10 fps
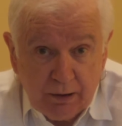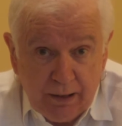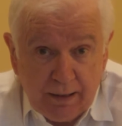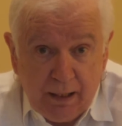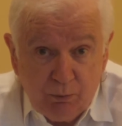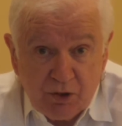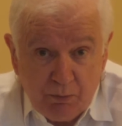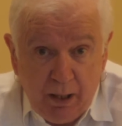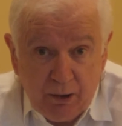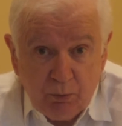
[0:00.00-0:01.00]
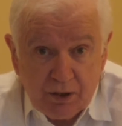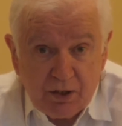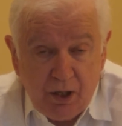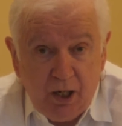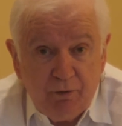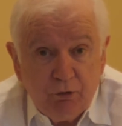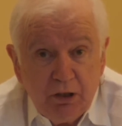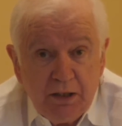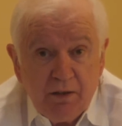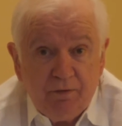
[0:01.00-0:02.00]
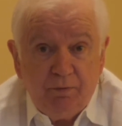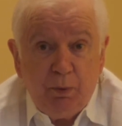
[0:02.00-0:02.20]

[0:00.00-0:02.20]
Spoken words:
and that was met with a sigh of relief